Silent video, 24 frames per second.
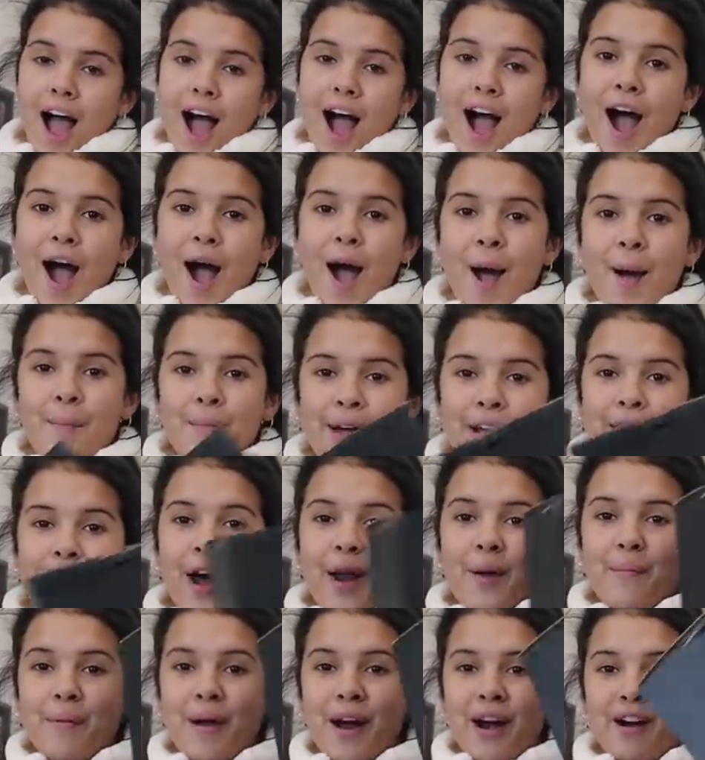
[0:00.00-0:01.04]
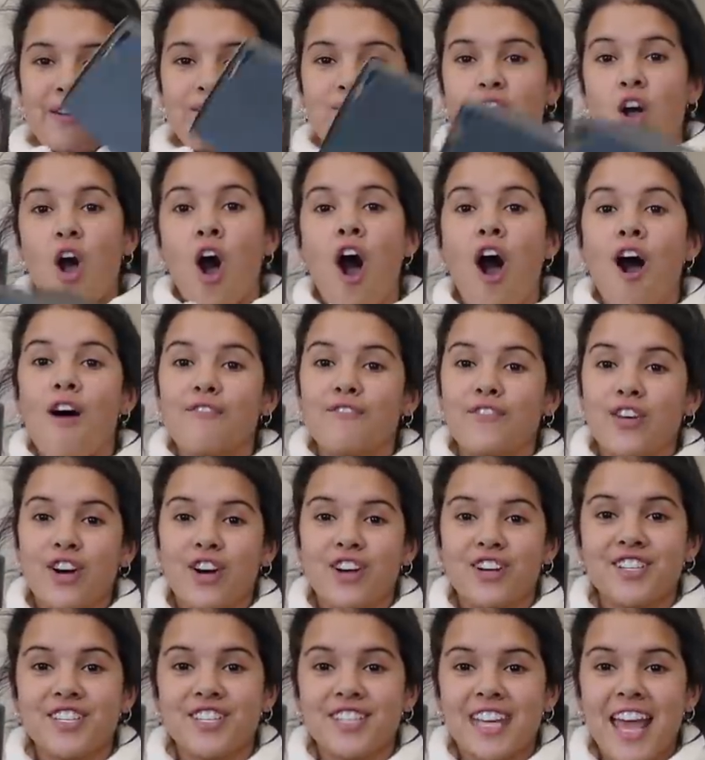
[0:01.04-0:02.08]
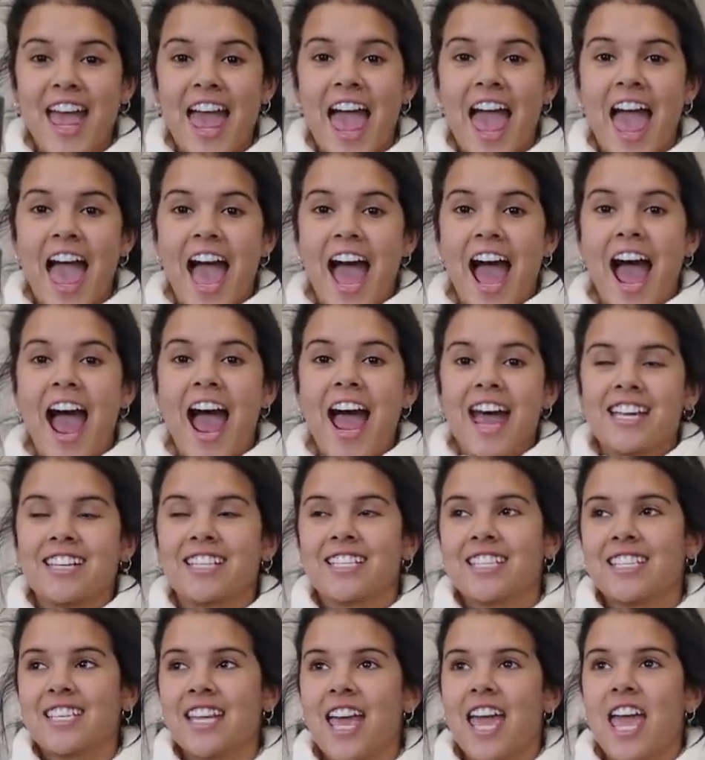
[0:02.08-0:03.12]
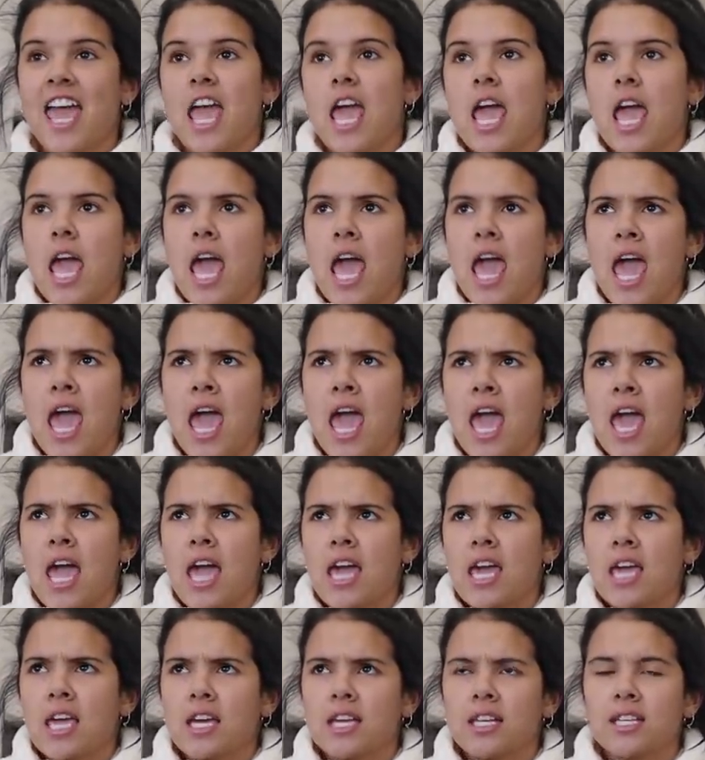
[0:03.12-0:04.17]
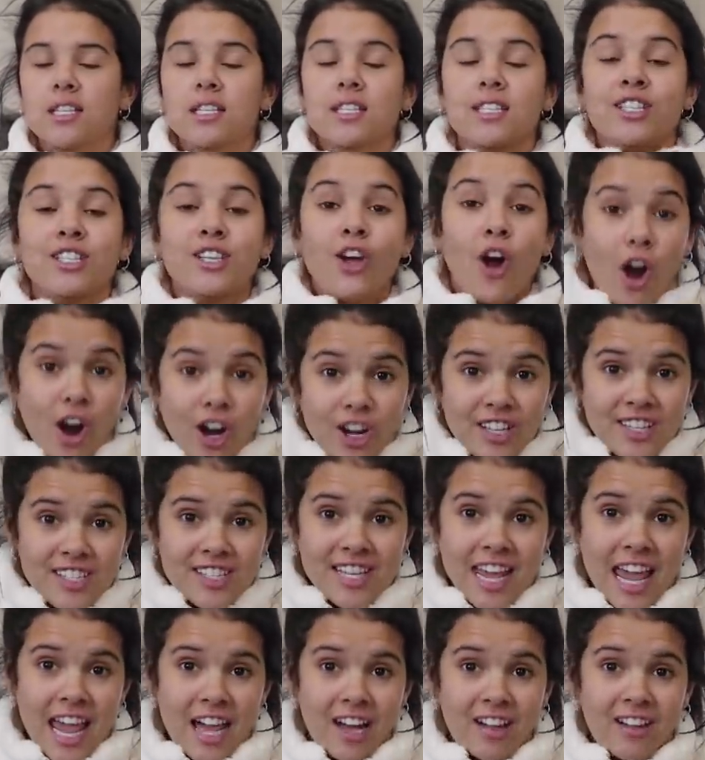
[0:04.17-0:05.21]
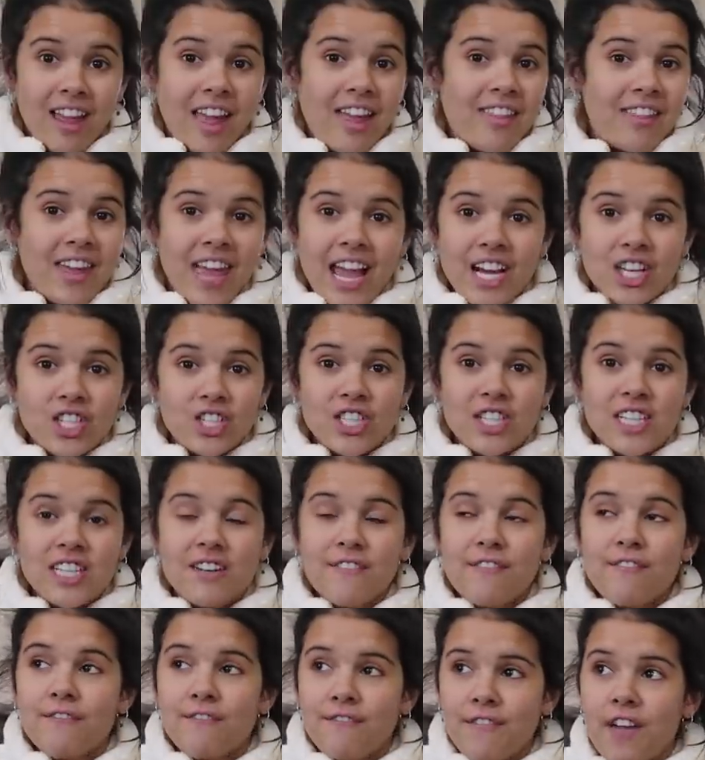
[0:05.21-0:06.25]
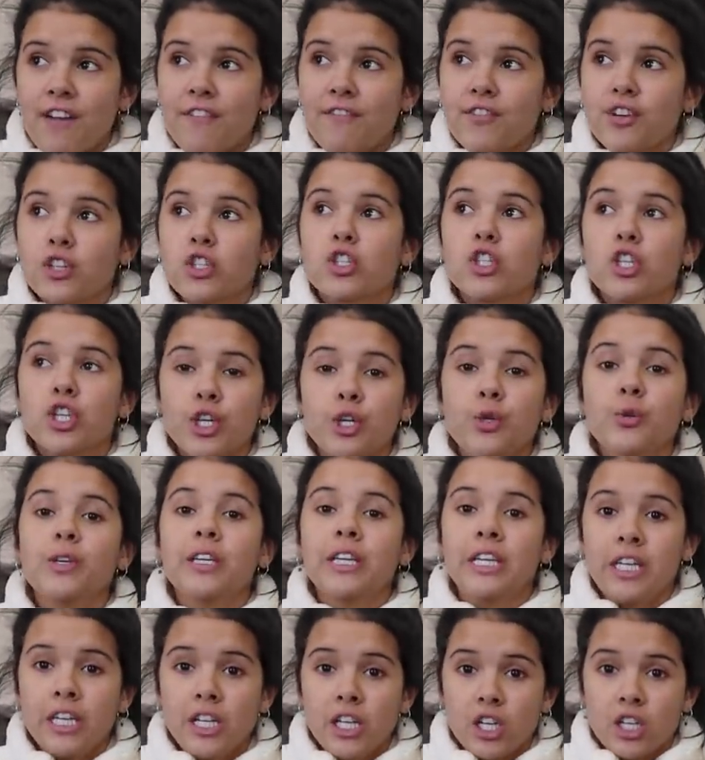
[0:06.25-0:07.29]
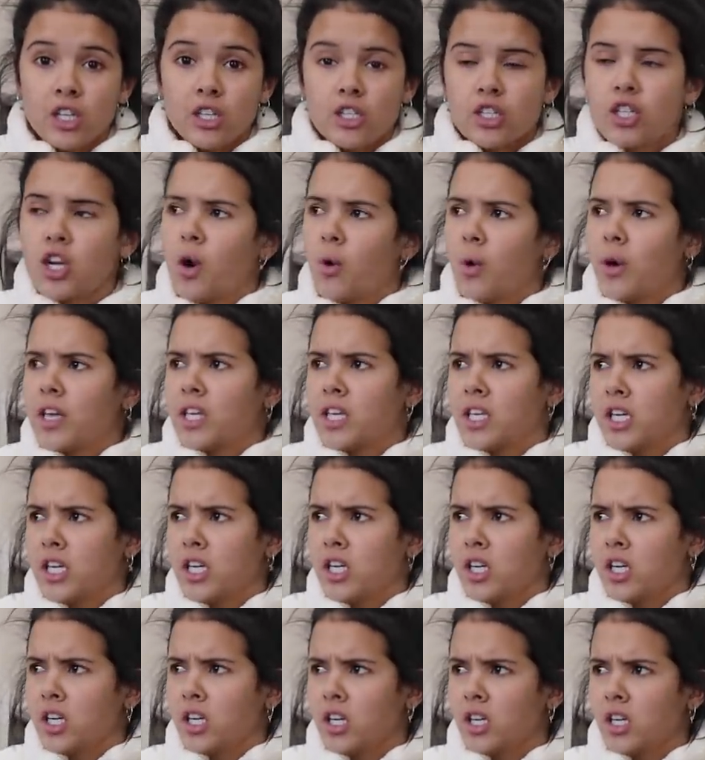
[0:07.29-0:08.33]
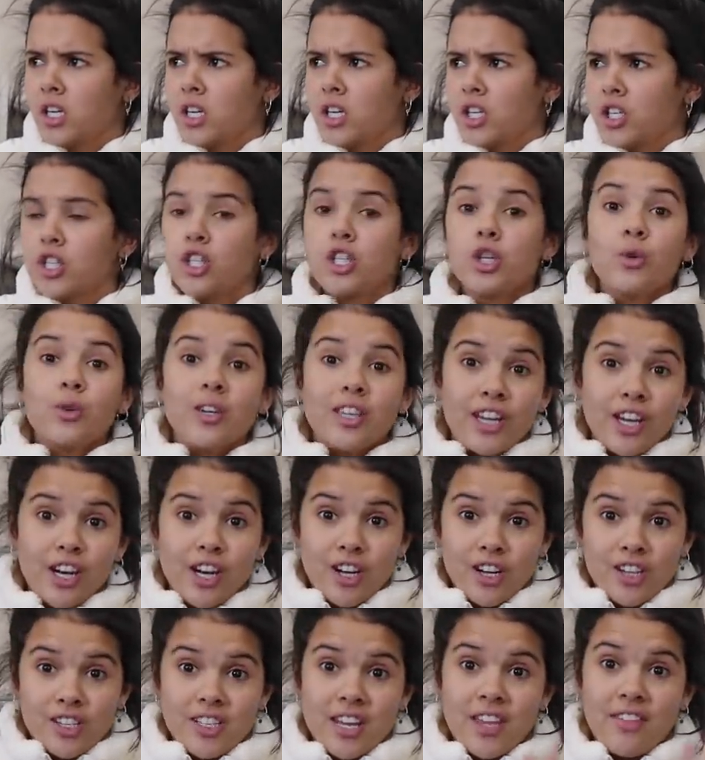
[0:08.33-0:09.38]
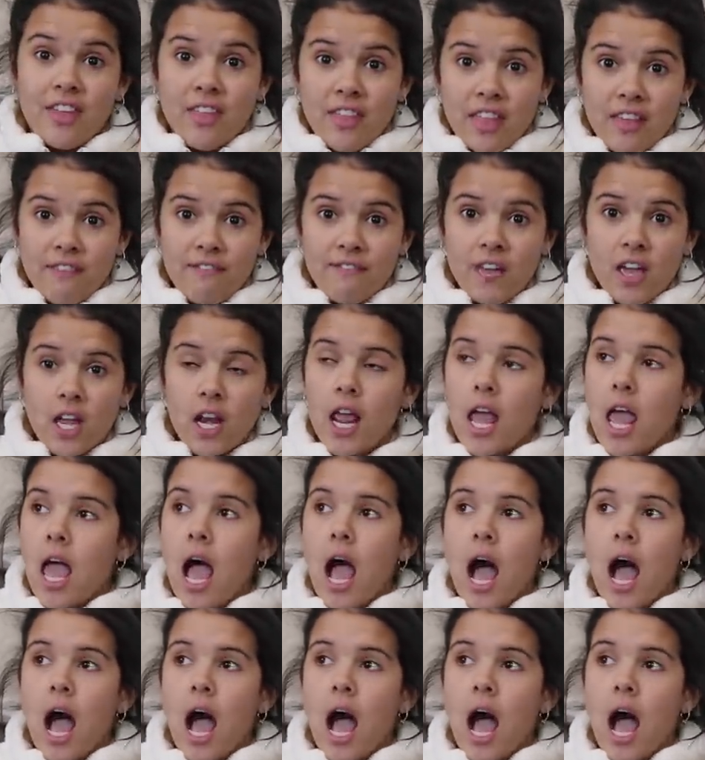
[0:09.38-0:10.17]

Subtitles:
I got a pair of Converse at a yard sale and they actually didn't fit for 2 years. No, a year? 2 years. And then they fit.